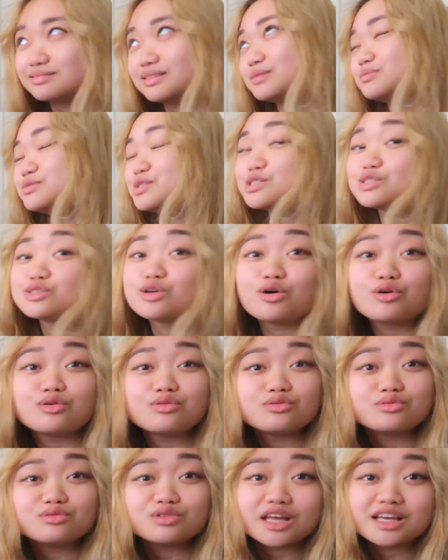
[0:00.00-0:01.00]
I'm so
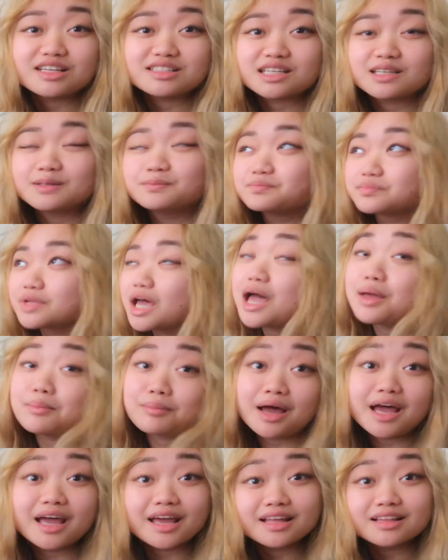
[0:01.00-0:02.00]
lazy. I
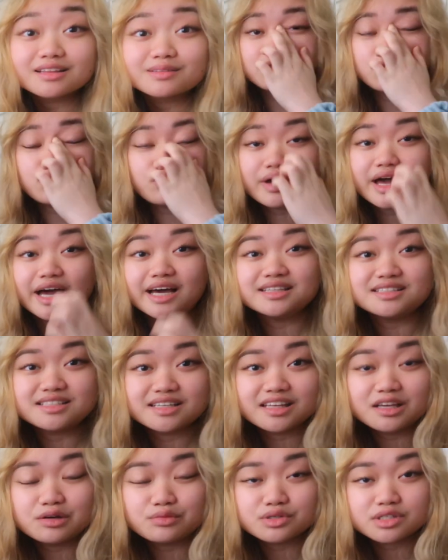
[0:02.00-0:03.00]
might. The way I
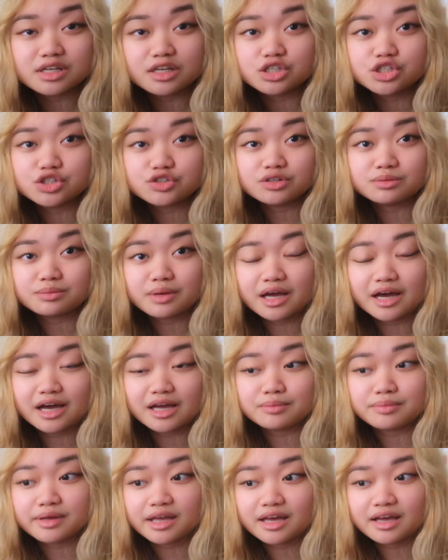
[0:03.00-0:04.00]
did it was I drew on my
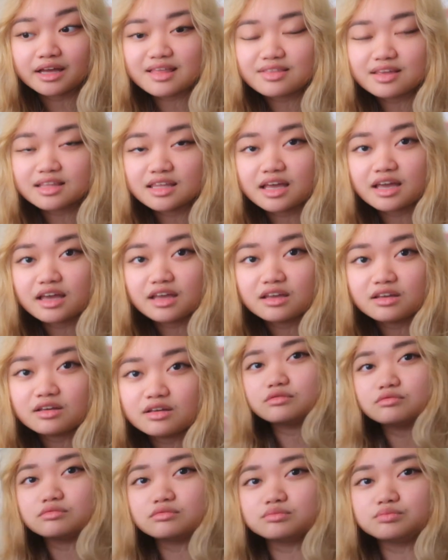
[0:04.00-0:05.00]
iPad and then I
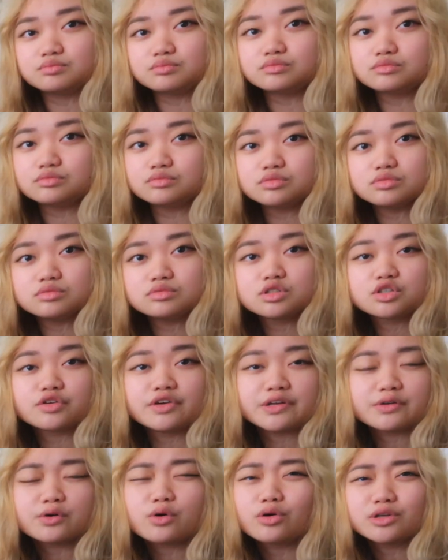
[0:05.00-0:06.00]

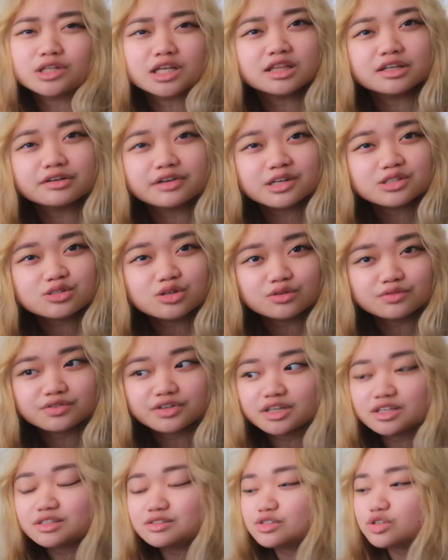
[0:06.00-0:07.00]
screen recorded lyrics
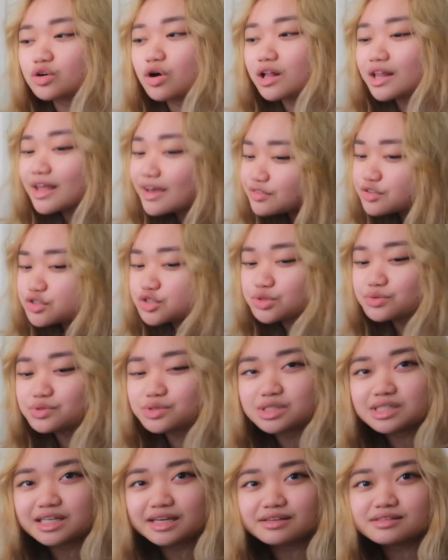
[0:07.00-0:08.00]
over it. So all I have to do
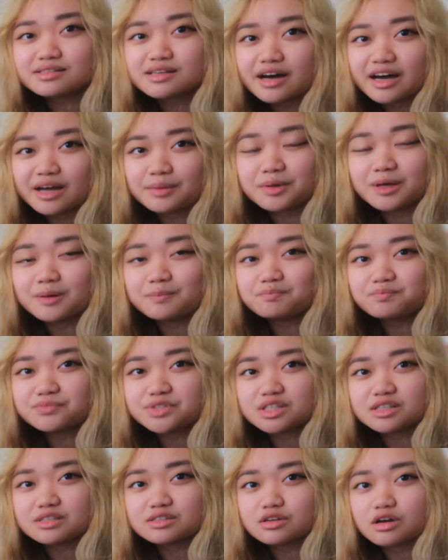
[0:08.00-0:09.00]
is like time it
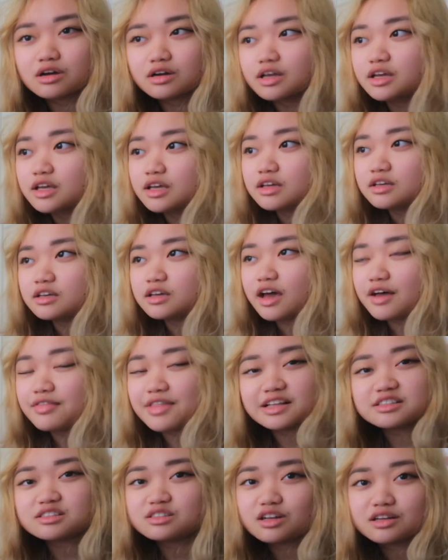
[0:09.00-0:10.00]
to the song,
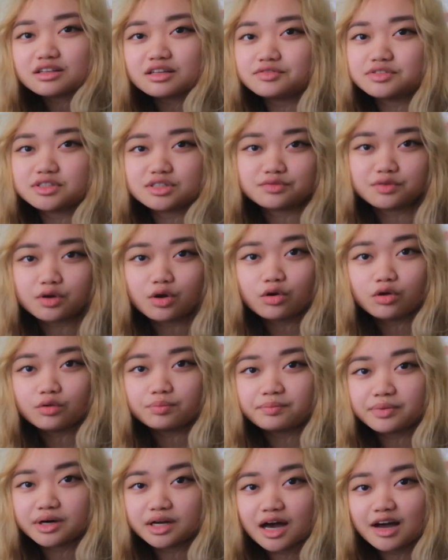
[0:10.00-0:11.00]
and that's not even
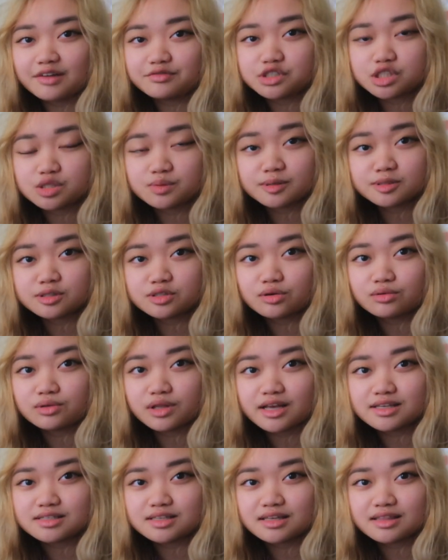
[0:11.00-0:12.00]
difficult, but I've just been so
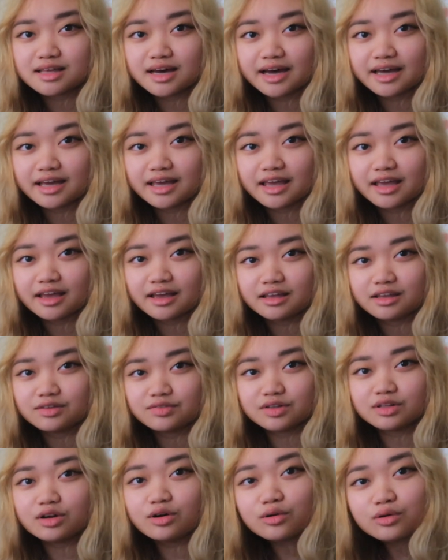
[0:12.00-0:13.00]
lazy that I can't even.